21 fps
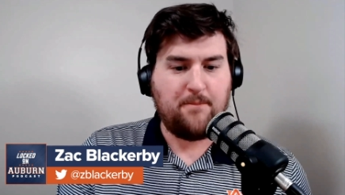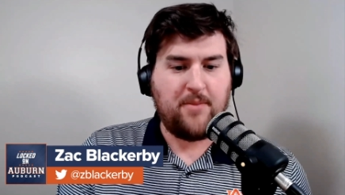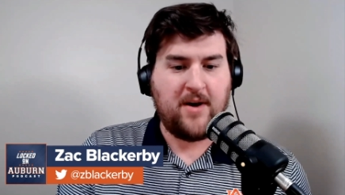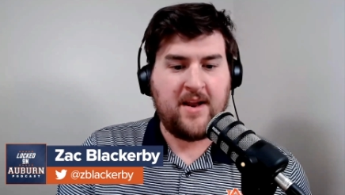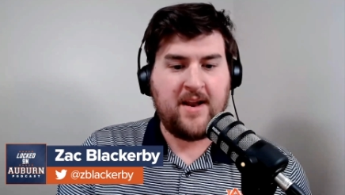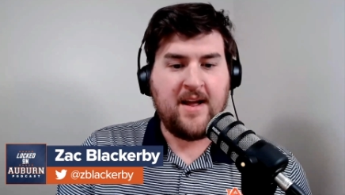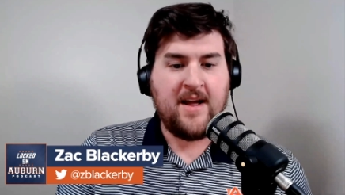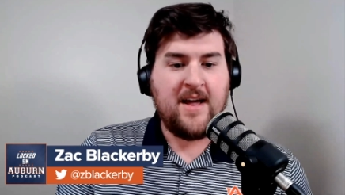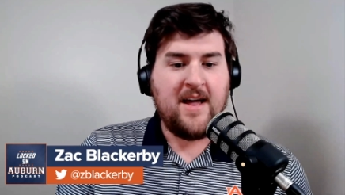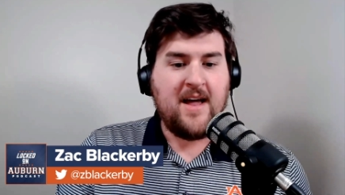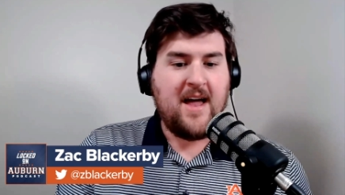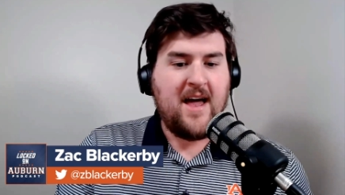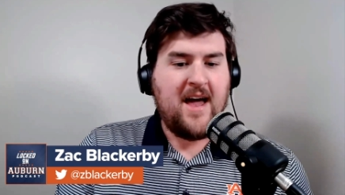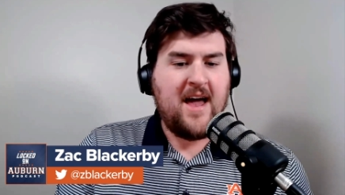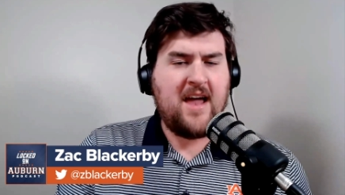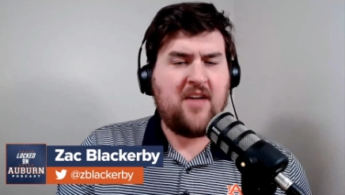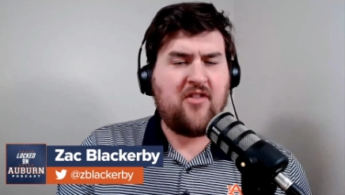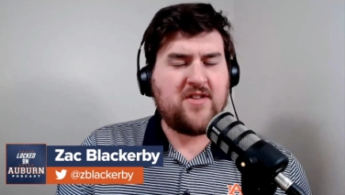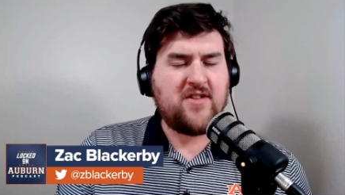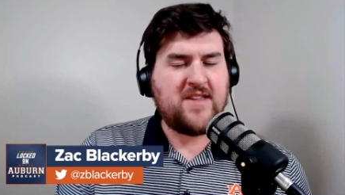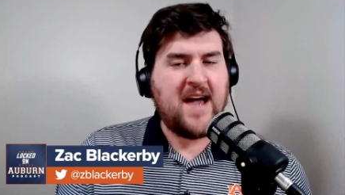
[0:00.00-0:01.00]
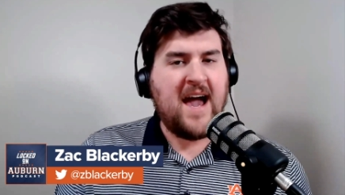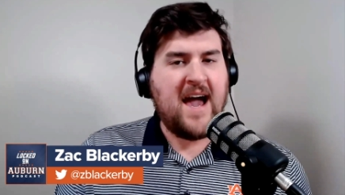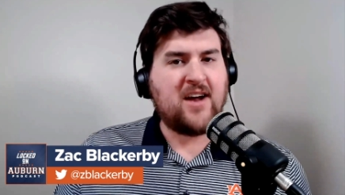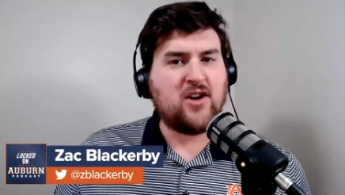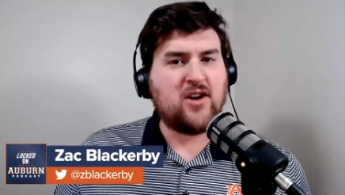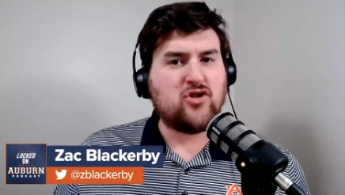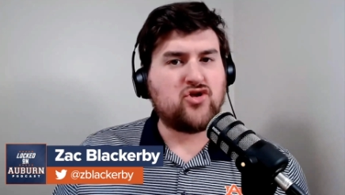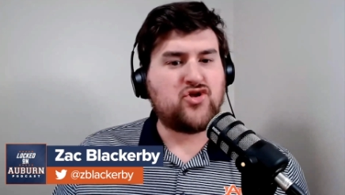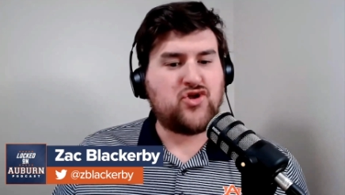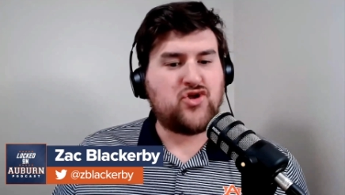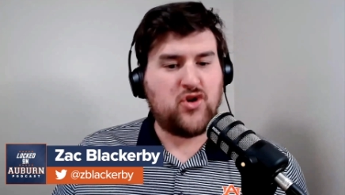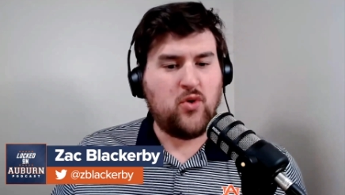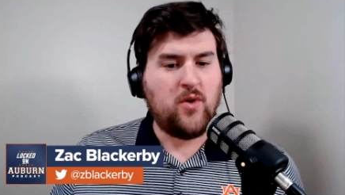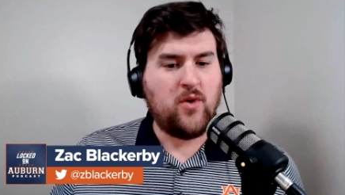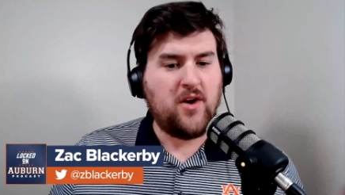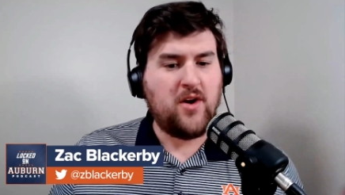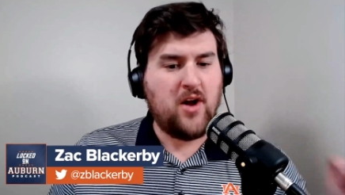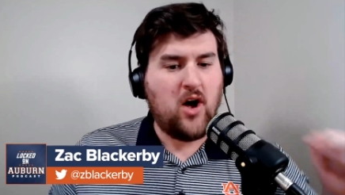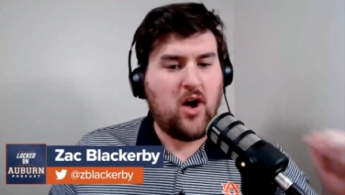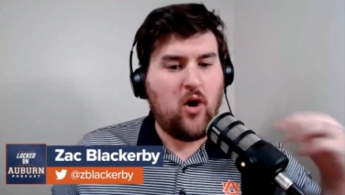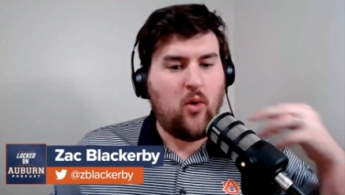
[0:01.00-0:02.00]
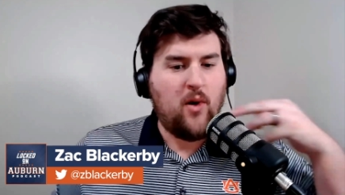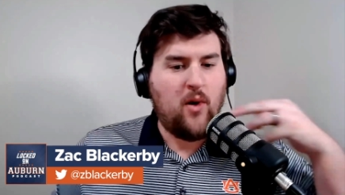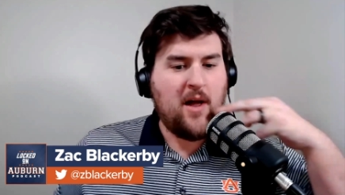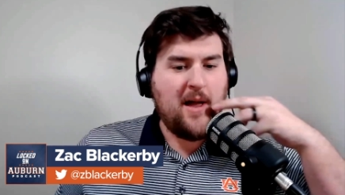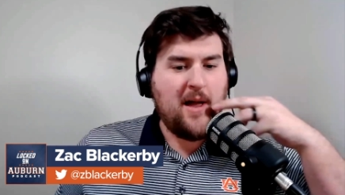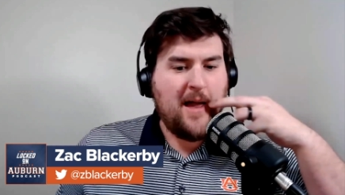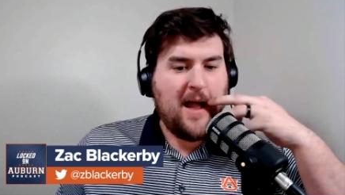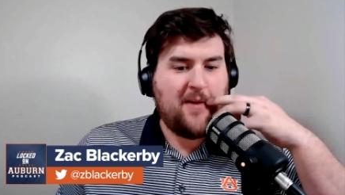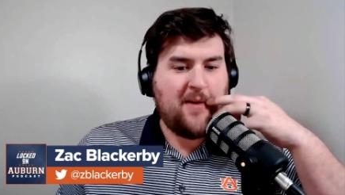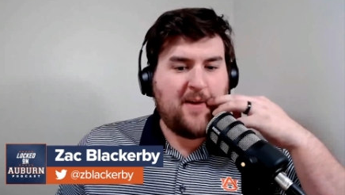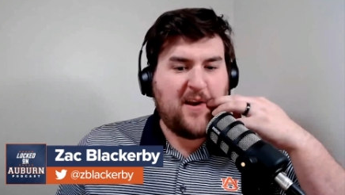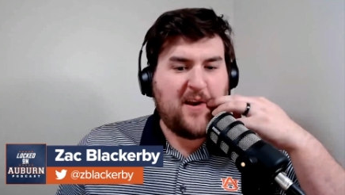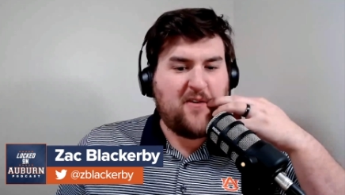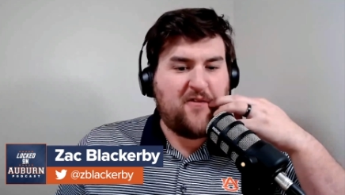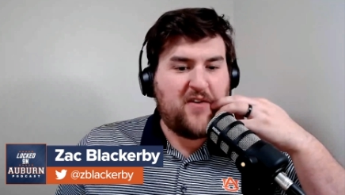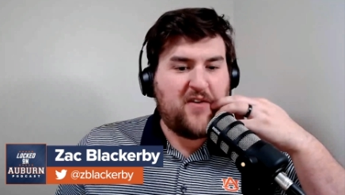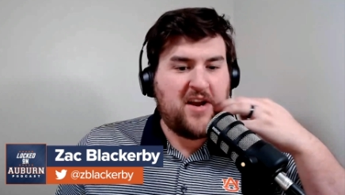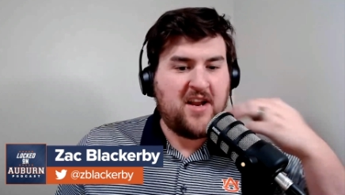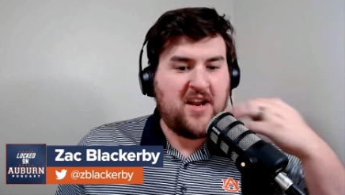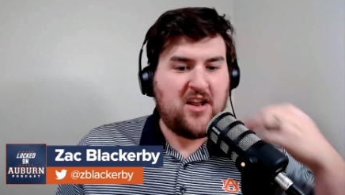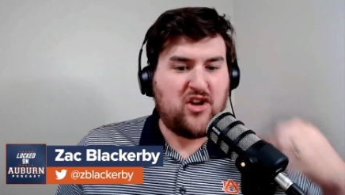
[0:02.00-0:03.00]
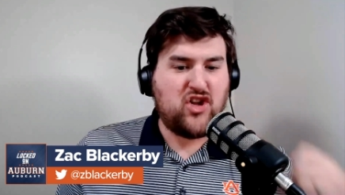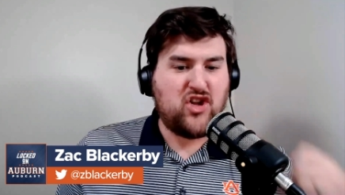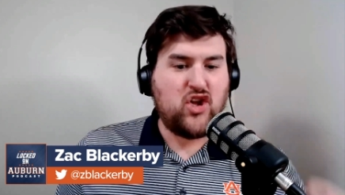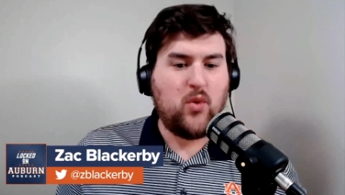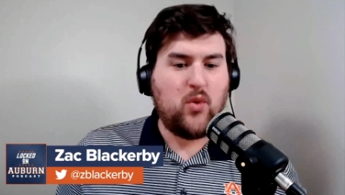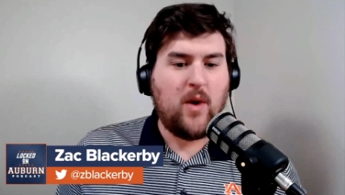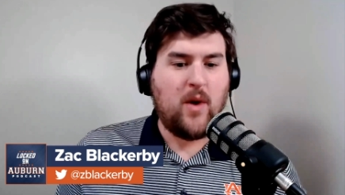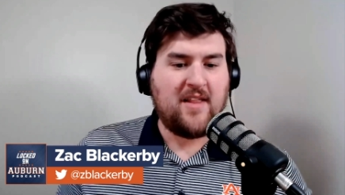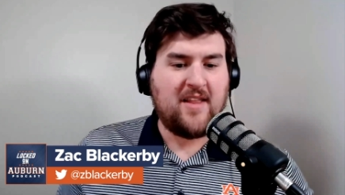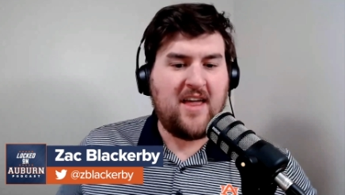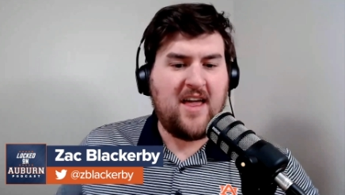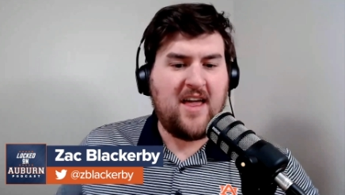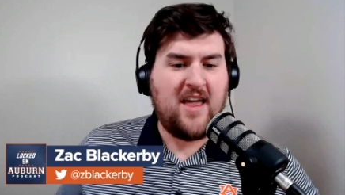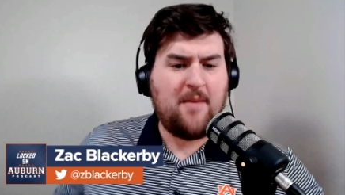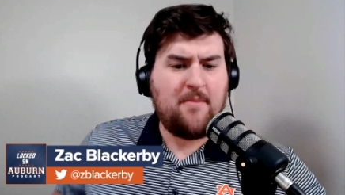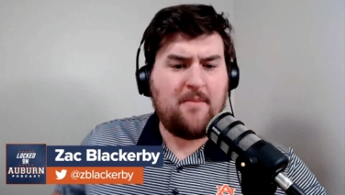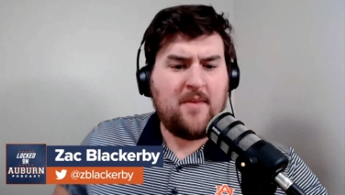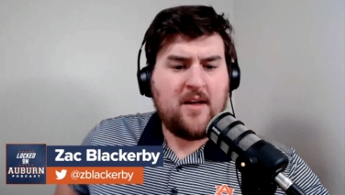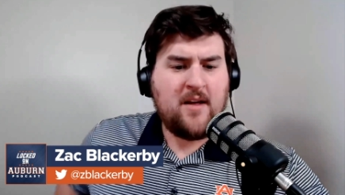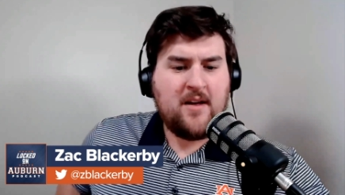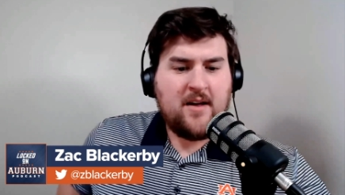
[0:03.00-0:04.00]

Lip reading: But hey, the Tigers 2-0 as they defeated ULM